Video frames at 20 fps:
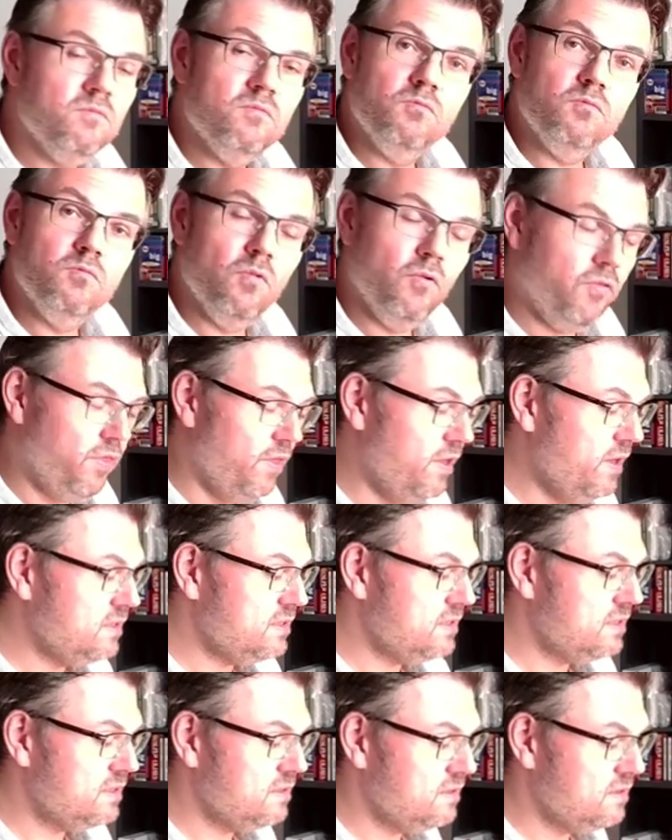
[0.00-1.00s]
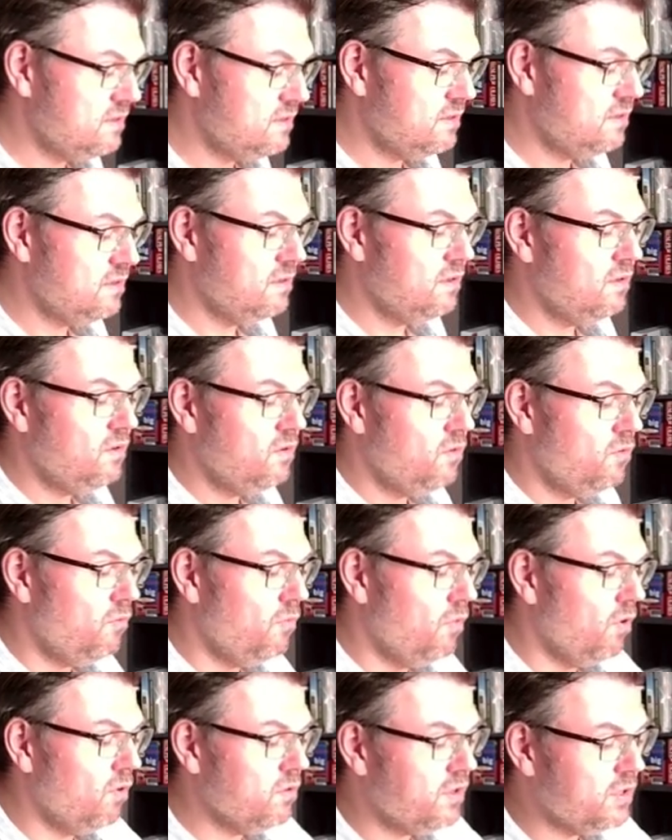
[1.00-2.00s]
With this
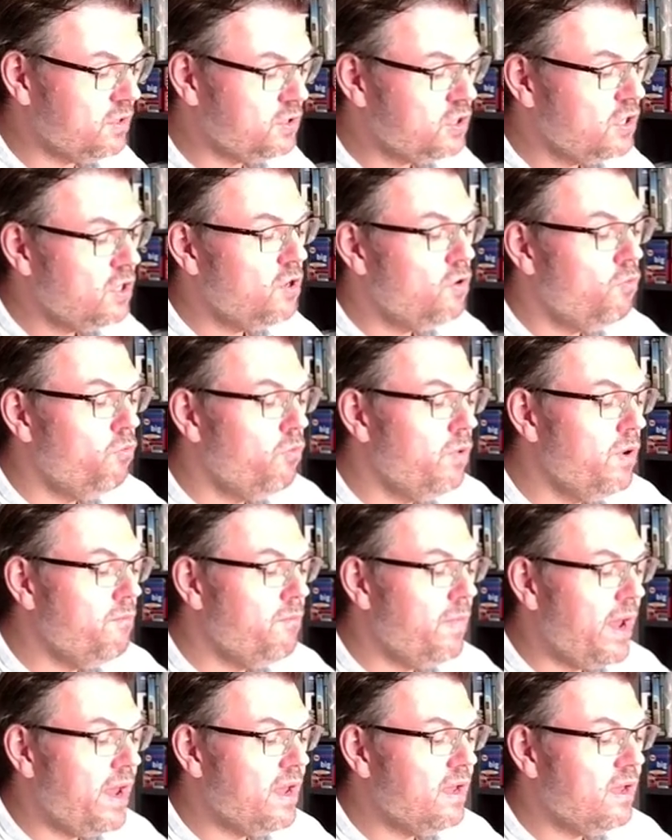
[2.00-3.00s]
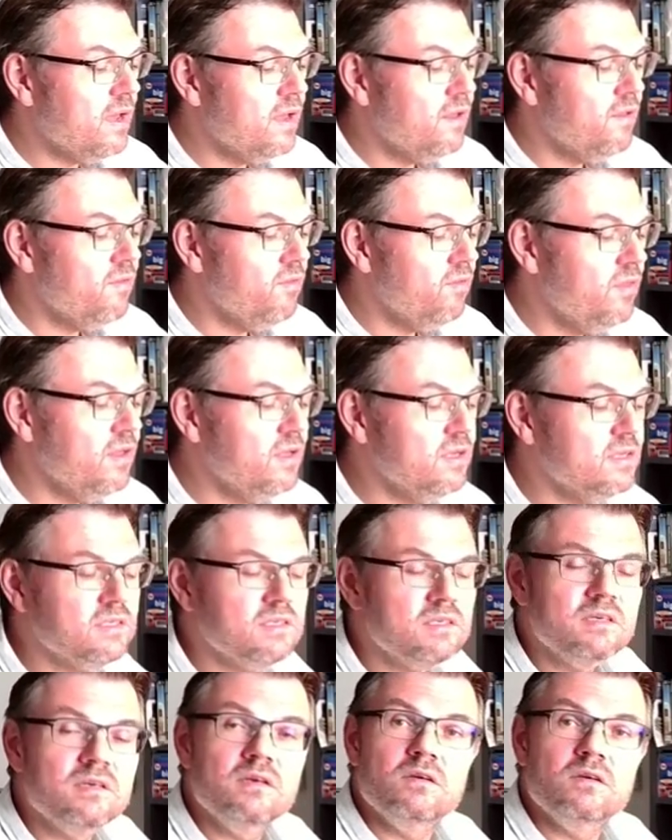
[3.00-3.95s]
voltage we make this